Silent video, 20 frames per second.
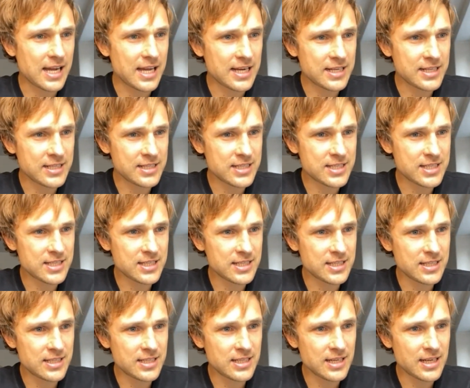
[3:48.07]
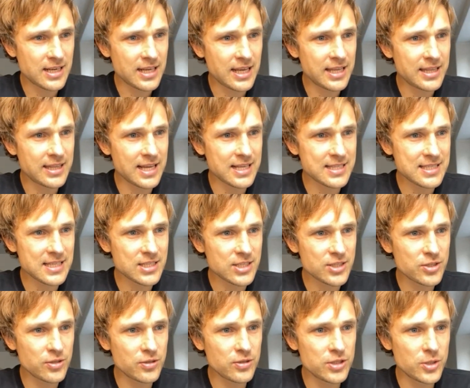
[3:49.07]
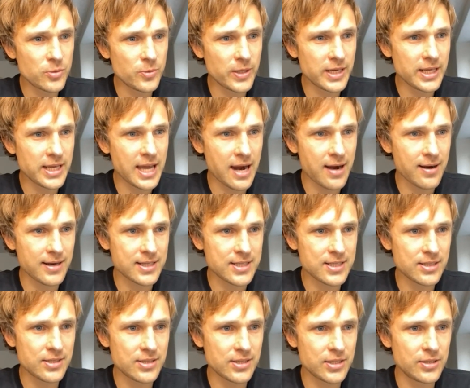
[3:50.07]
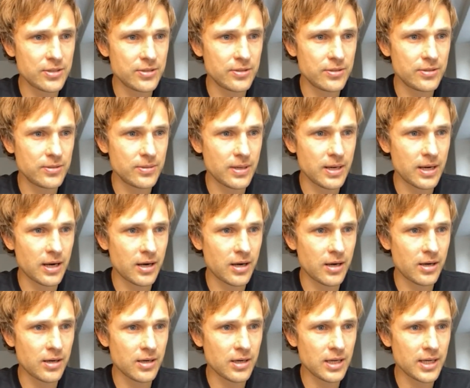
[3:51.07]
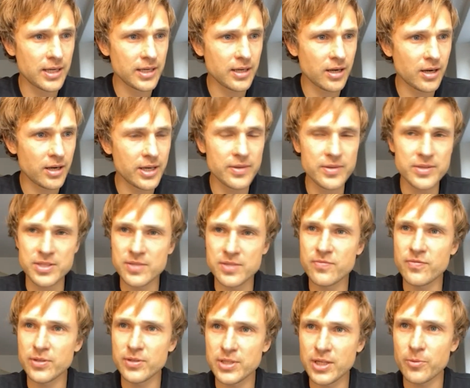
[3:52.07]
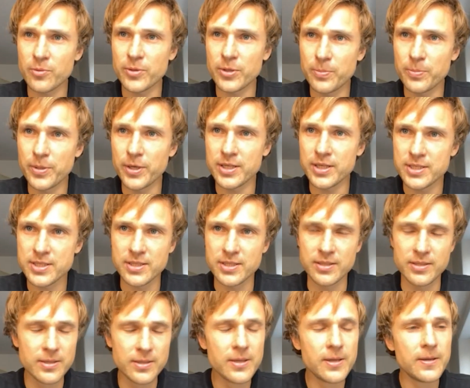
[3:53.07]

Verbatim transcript: and in that sense, as soon as you read a character that you are like, oh, this feels like a real person,